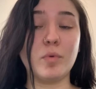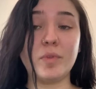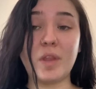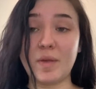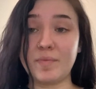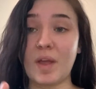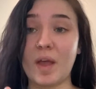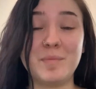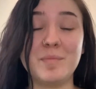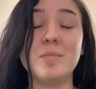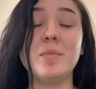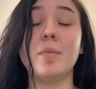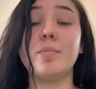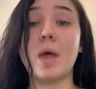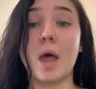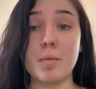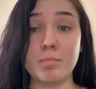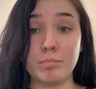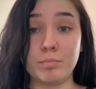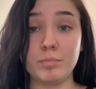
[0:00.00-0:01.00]

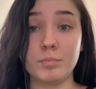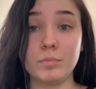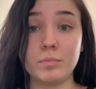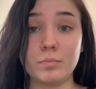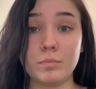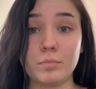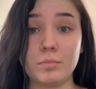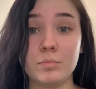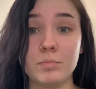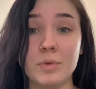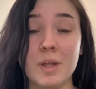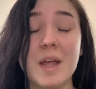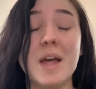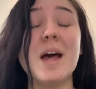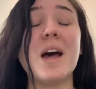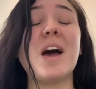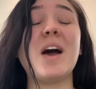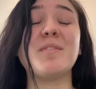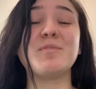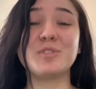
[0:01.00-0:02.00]

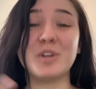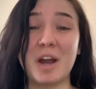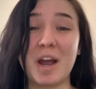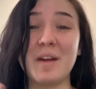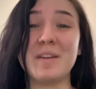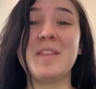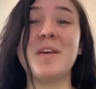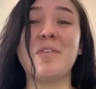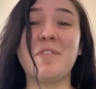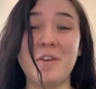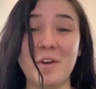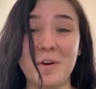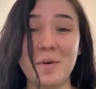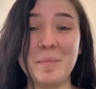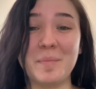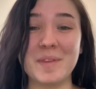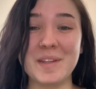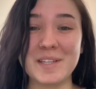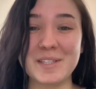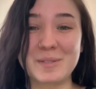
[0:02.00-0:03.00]
I've tried to
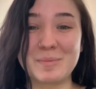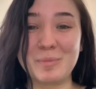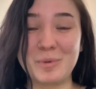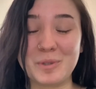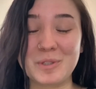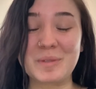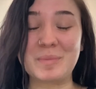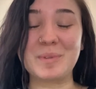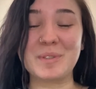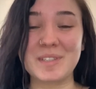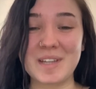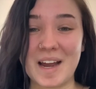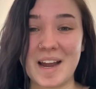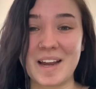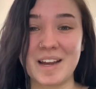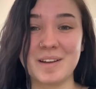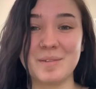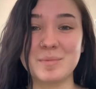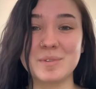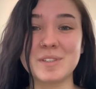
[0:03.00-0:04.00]
film this multiple
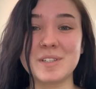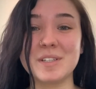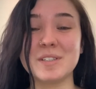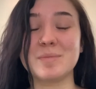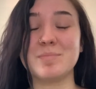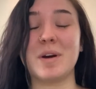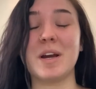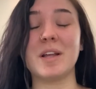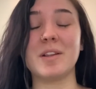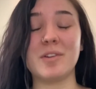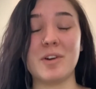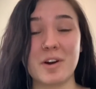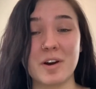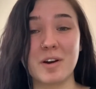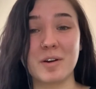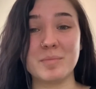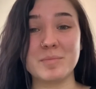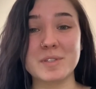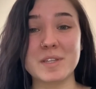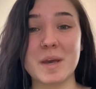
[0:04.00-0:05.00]
times because my
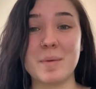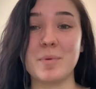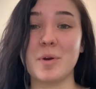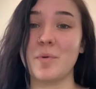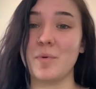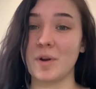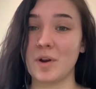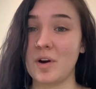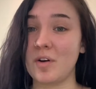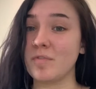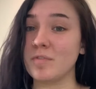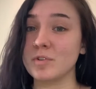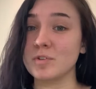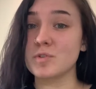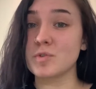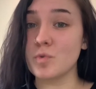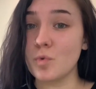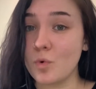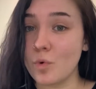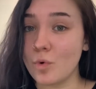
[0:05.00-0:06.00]
alarms kept going off for
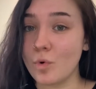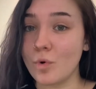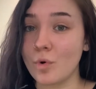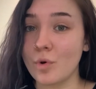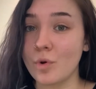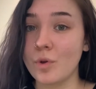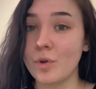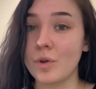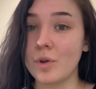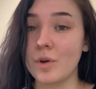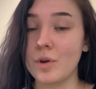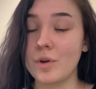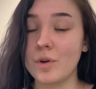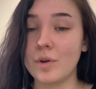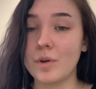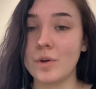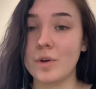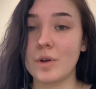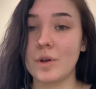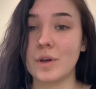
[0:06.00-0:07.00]
school
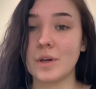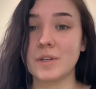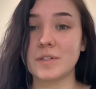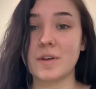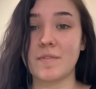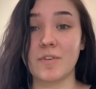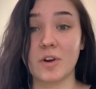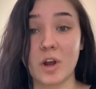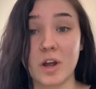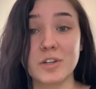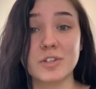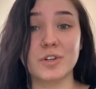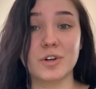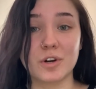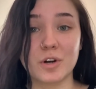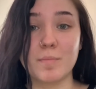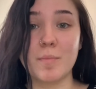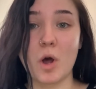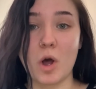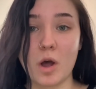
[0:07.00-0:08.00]
because I forgot to turn
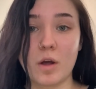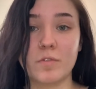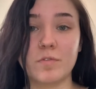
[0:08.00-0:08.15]
them off.